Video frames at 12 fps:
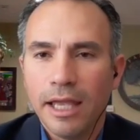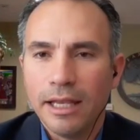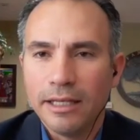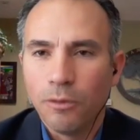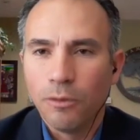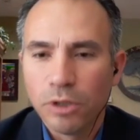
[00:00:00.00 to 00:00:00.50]

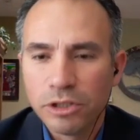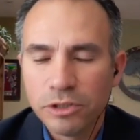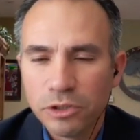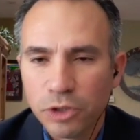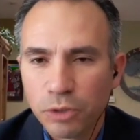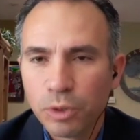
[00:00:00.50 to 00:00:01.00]
and that
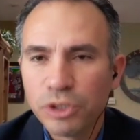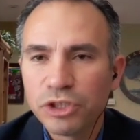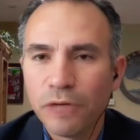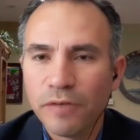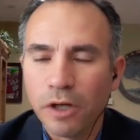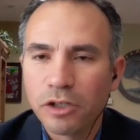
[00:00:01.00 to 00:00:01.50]
we're
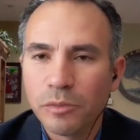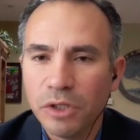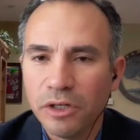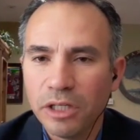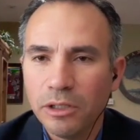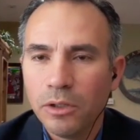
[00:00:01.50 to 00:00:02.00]
serving our
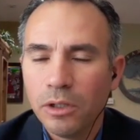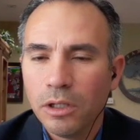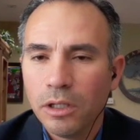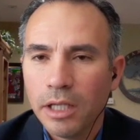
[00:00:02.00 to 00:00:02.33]
community,